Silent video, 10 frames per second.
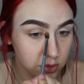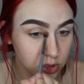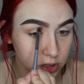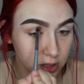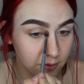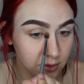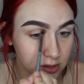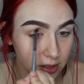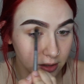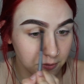to just give
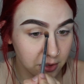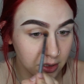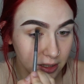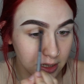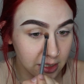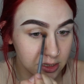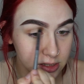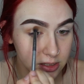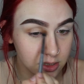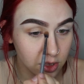us like a really
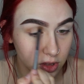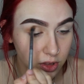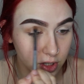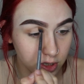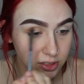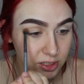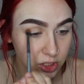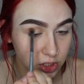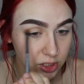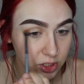nice
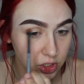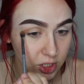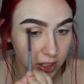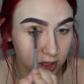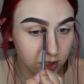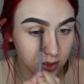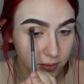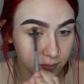transition shade.